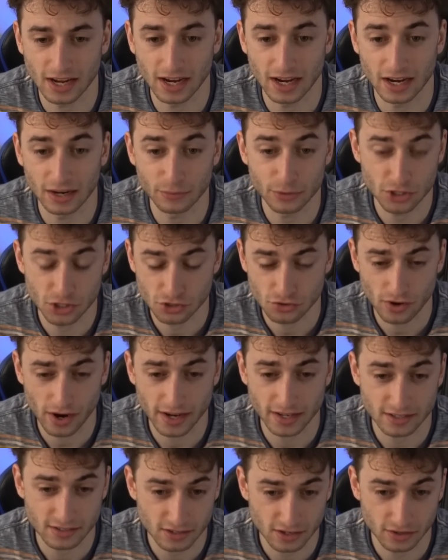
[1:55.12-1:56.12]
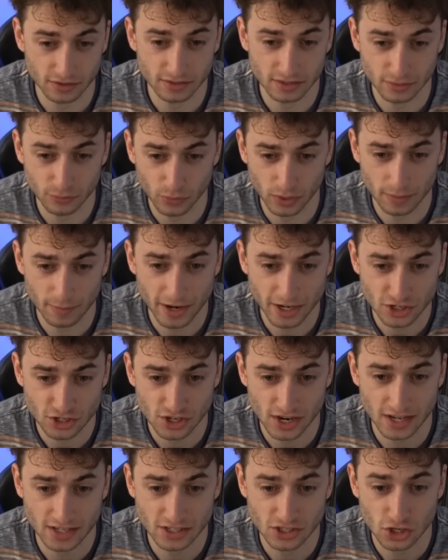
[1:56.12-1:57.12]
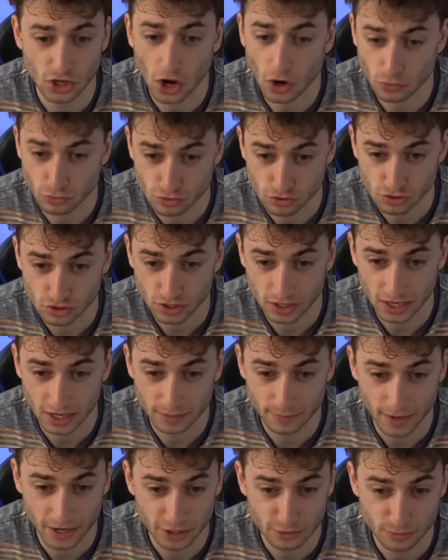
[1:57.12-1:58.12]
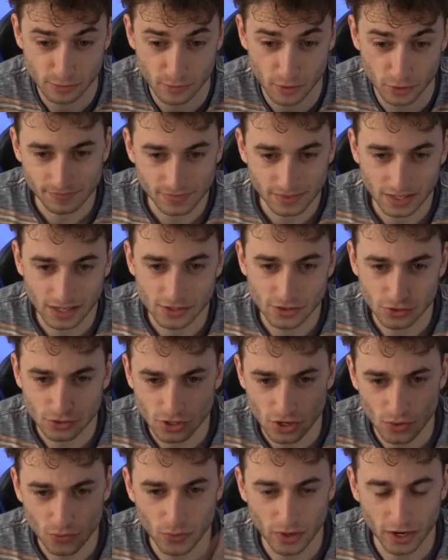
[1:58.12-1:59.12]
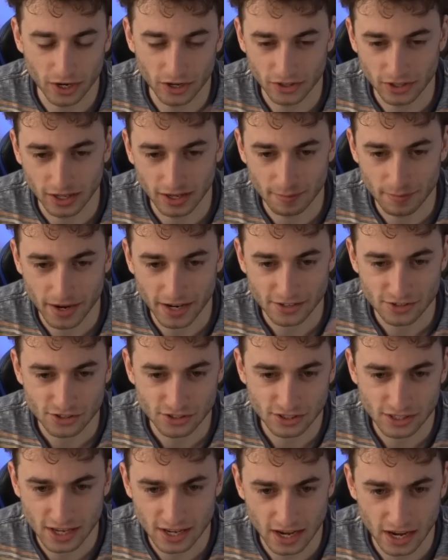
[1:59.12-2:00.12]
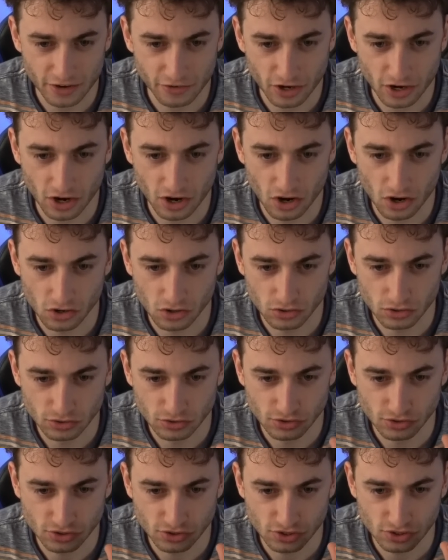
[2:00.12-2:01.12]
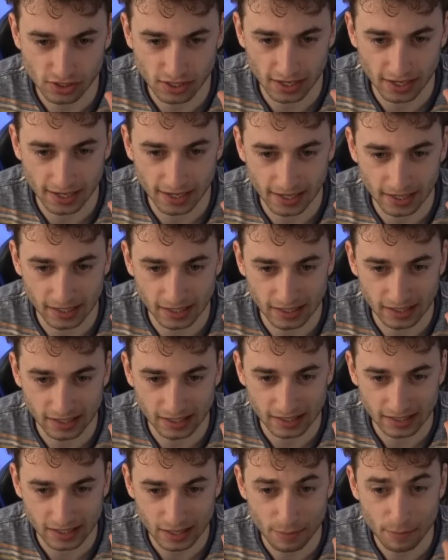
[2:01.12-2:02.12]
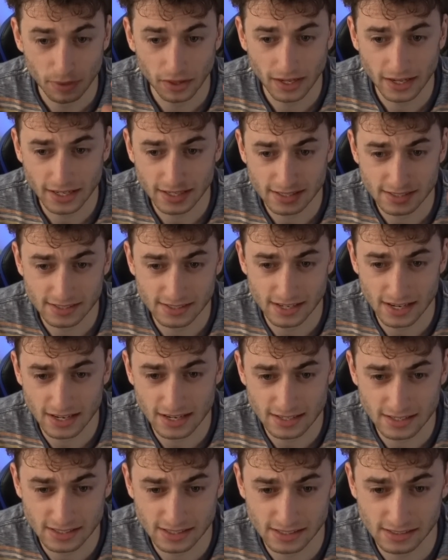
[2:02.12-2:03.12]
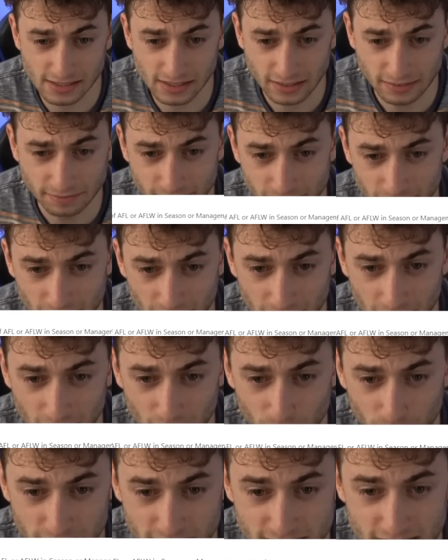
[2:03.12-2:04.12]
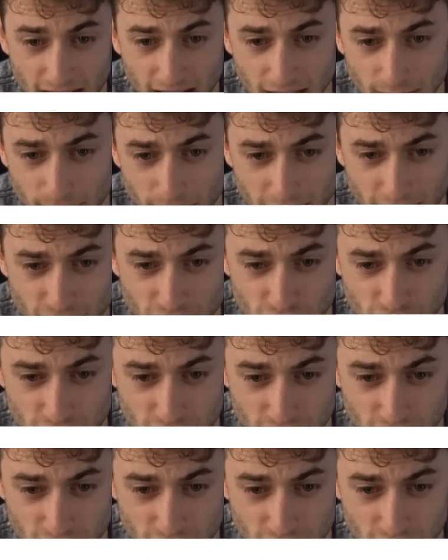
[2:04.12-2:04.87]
which is great. So win a match as the coach in management mode. There's also win online match, kick 100 goals, complete a season, win 10 matches in a